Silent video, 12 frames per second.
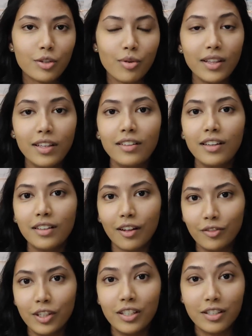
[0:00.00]
So I think they
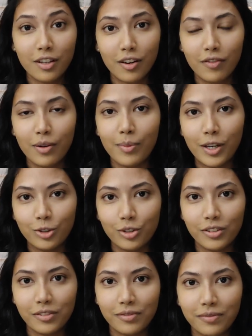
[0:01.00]
definitely deserve a
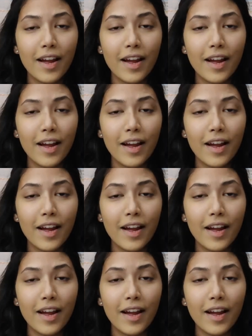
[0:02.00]
mention.